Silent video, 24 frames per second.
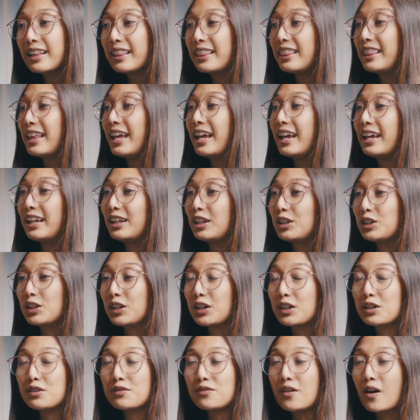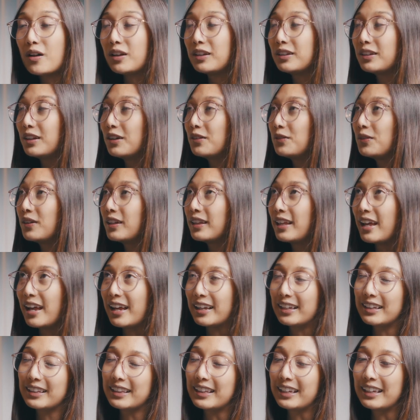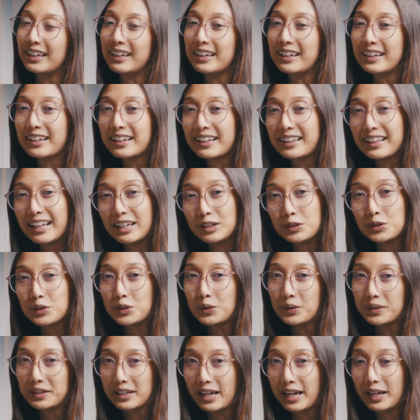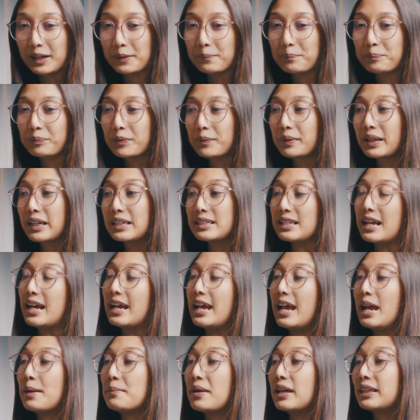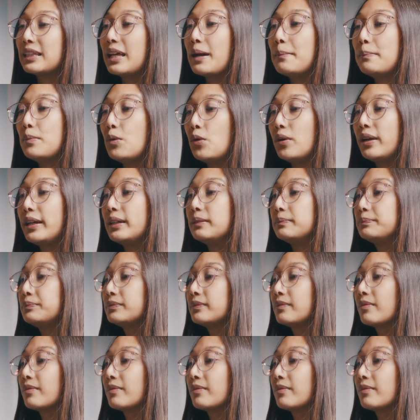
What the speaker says: then you're gonna fall in love with anything that you create. Because I am at that point.